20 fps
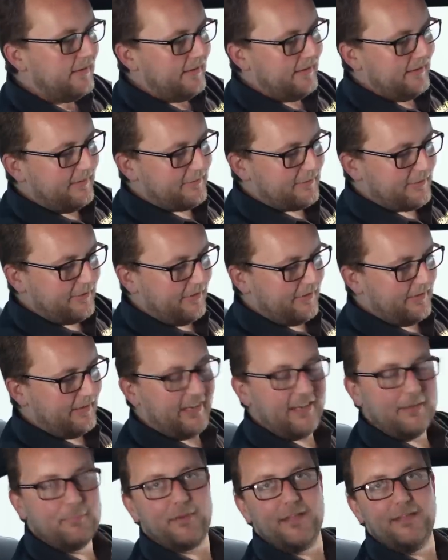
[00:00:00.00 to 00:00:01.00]
It's got
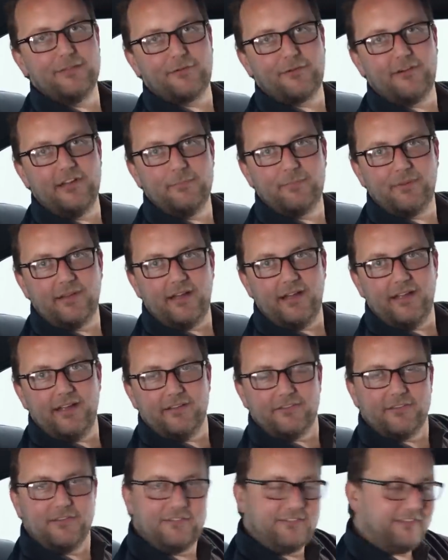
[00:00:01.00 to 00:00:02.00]
an MP3 player,
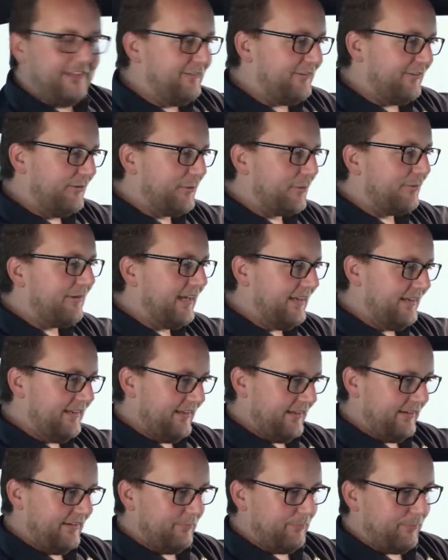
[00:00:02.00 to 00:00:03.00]
it's a digital
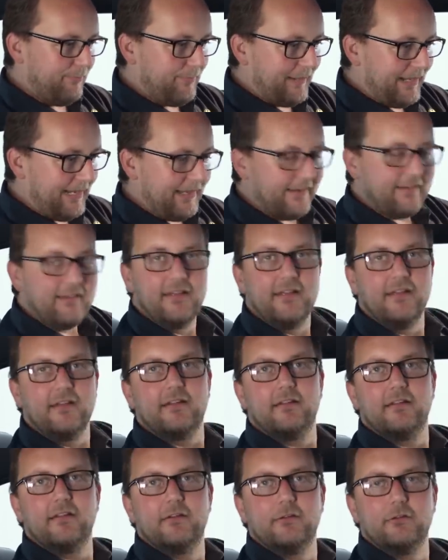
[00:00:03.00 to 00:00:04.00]
radio, but
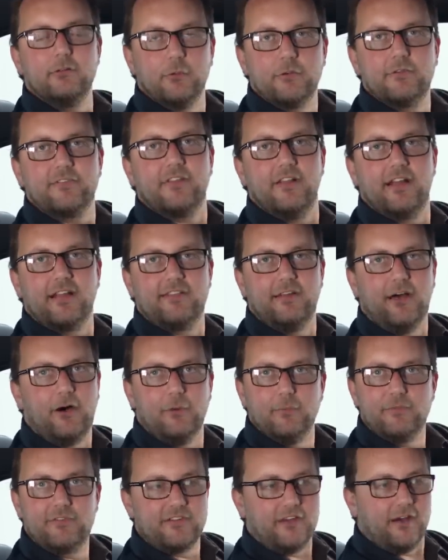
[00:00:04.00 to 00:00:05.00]
looks like the
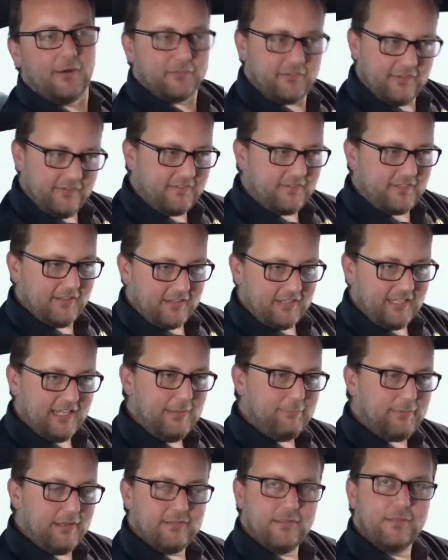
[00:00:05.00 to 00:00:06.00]
old style, just to
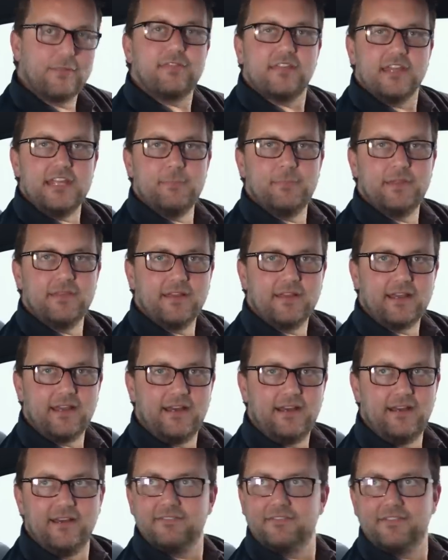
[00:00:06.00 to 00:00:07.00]
keep in the theme of the
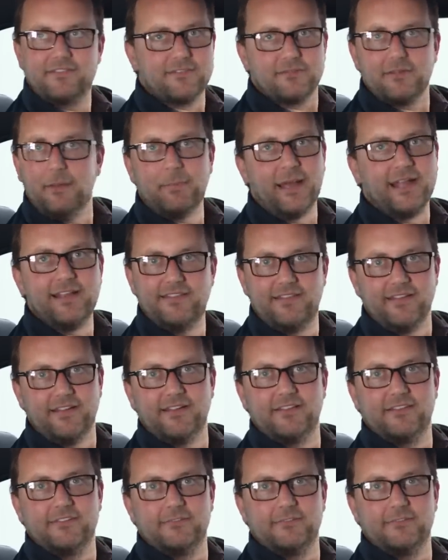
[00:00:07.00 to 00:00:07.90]
car. It's amazing.